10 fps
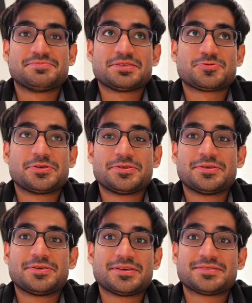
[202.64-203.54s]
Just wanted to
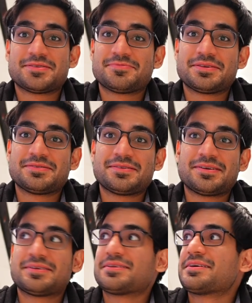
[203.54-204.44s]
address something
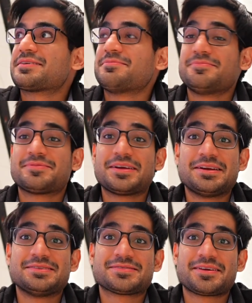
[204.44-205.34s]
that like I'm
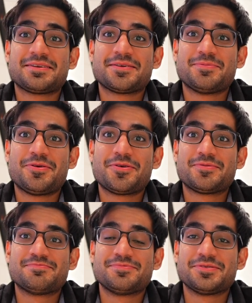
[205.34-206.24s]
really scared about,
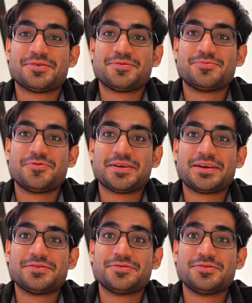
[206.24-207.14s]
you know, moving
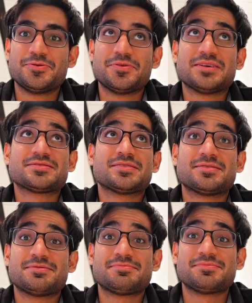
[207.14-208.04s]
into the US
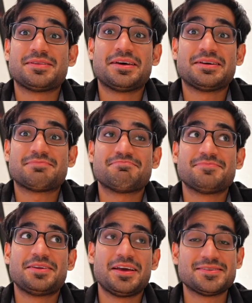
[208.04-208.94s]
and like
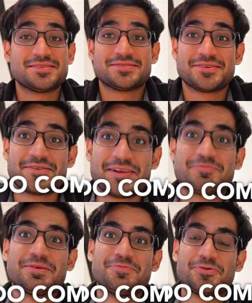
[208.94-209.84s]
yes, it's a dream
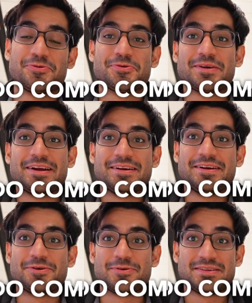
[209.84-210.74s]
come true to get
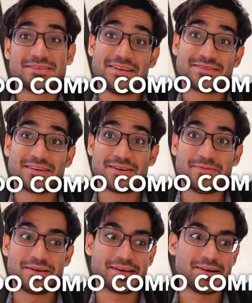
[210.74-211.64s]
into residency in
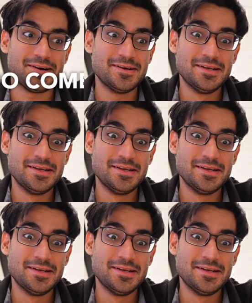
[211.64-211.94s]
America,